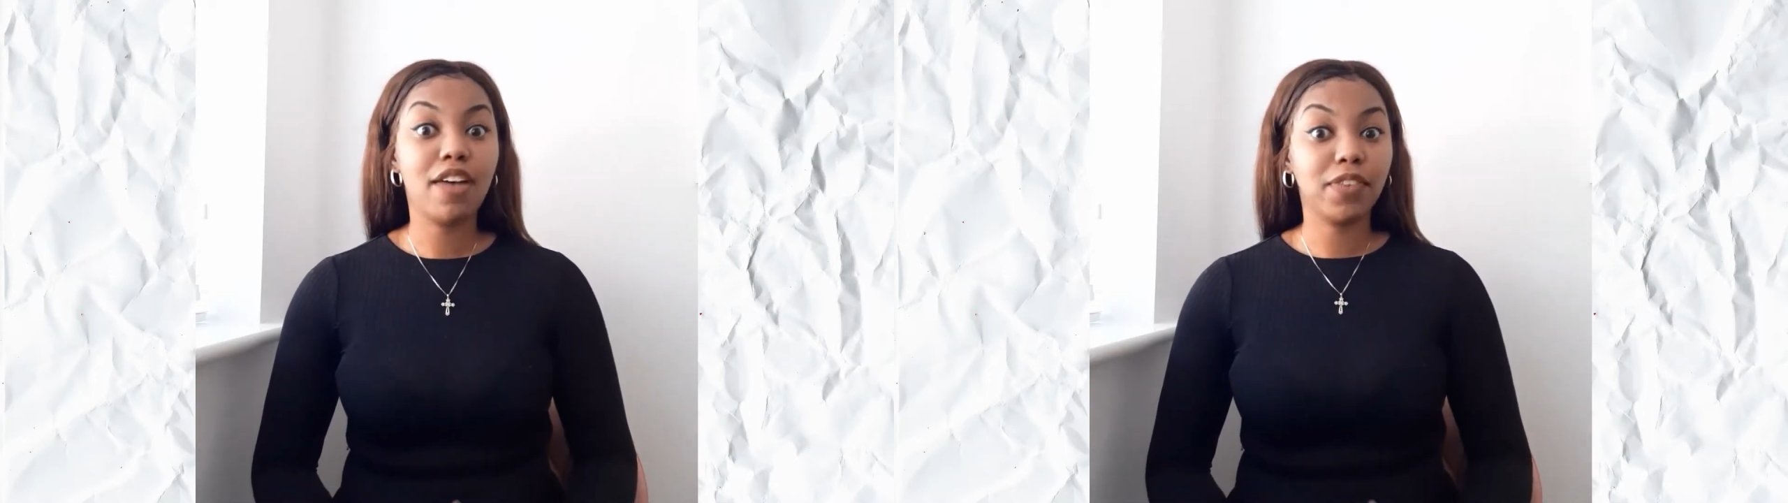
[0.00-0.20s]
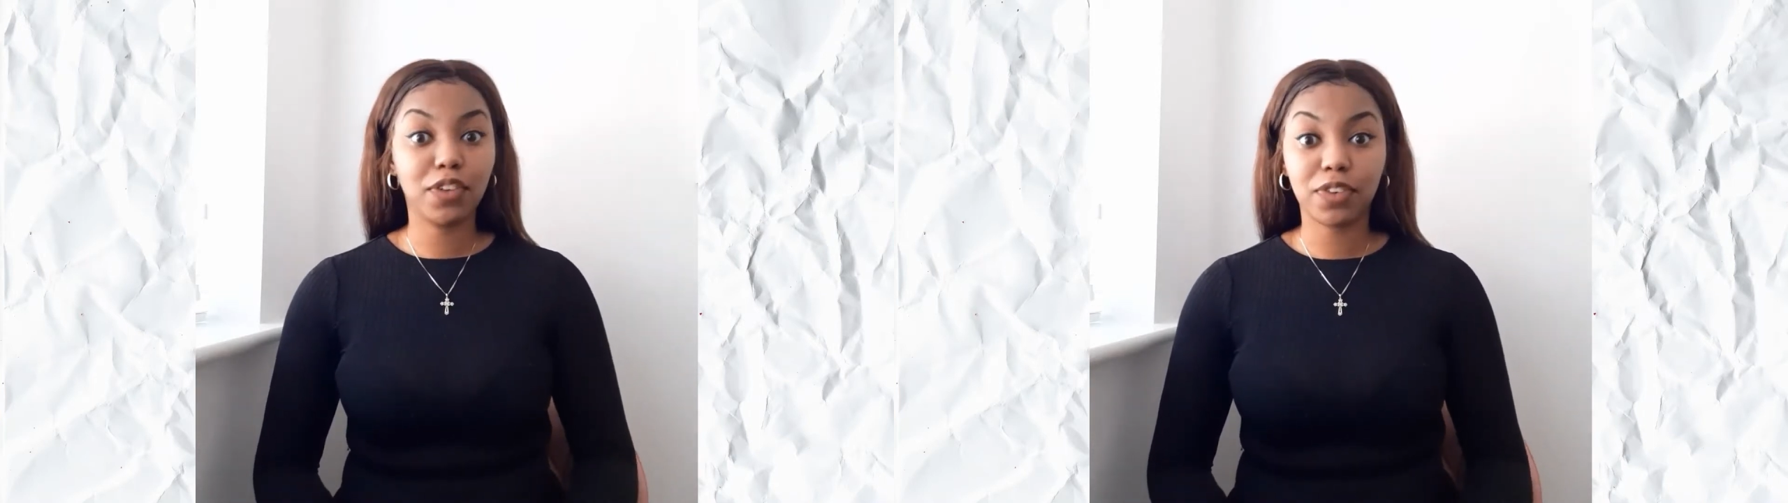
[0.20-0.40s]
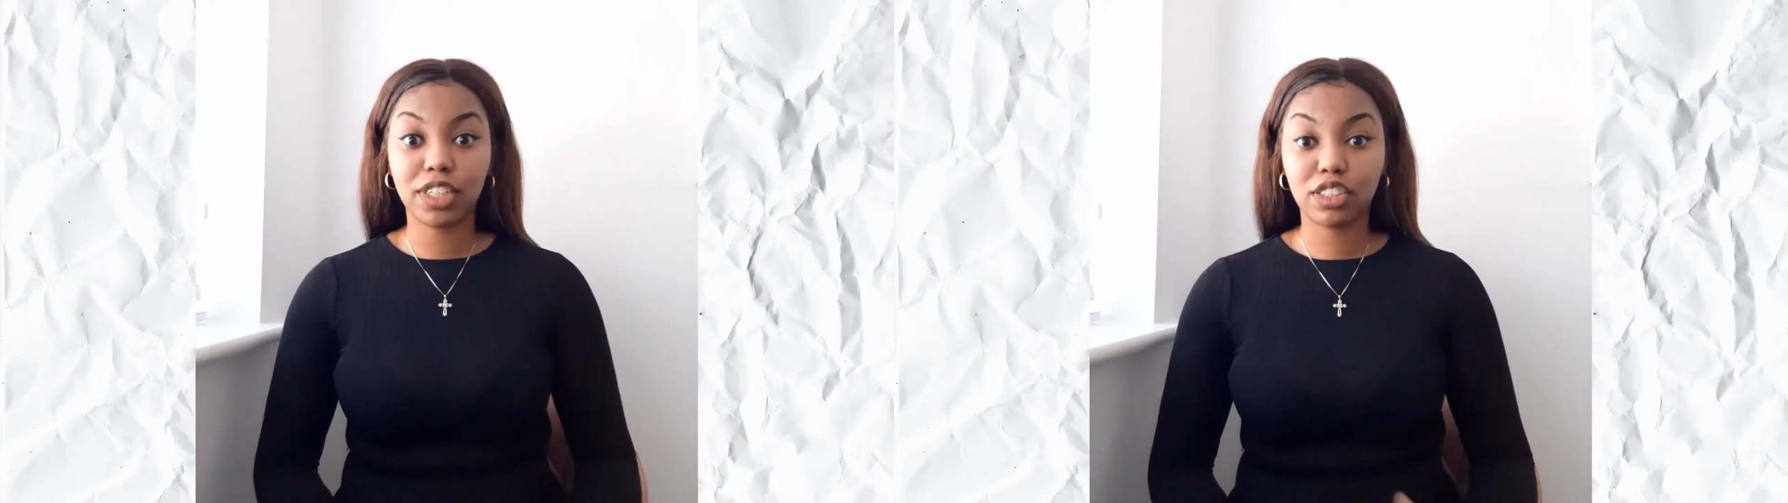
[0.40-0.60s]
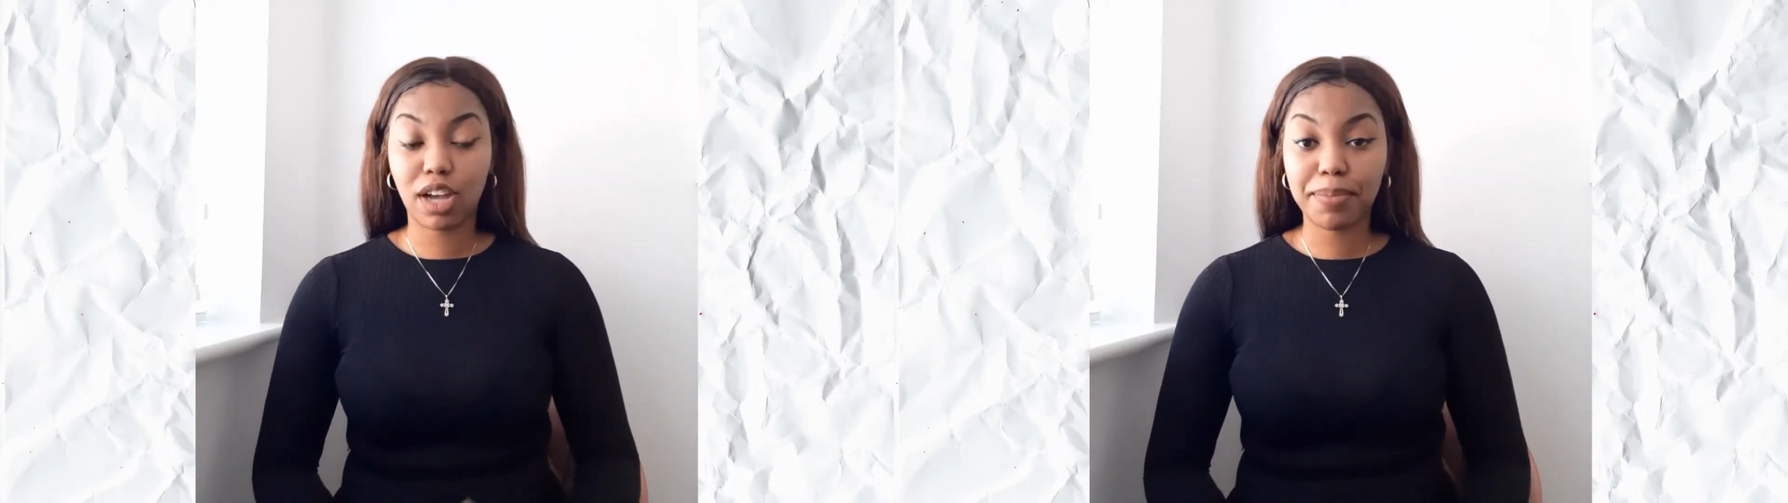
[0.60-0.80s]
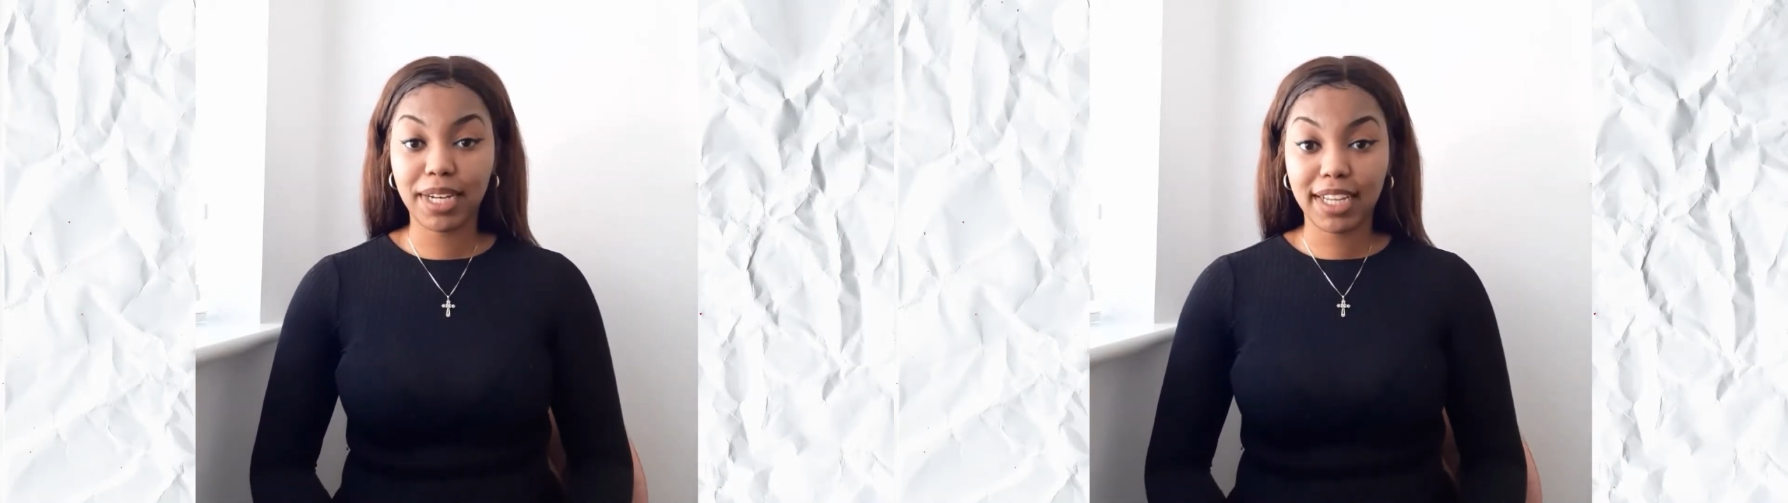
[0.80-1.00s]
feel free to
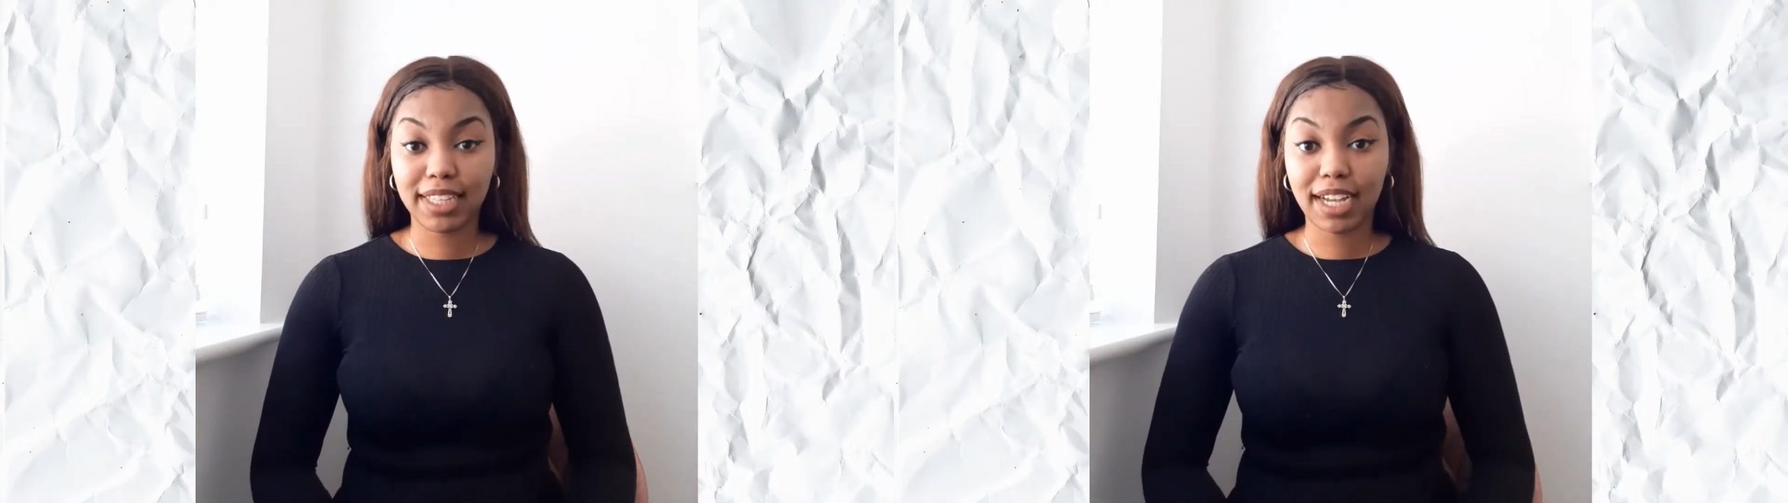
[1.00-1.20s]
drop it in the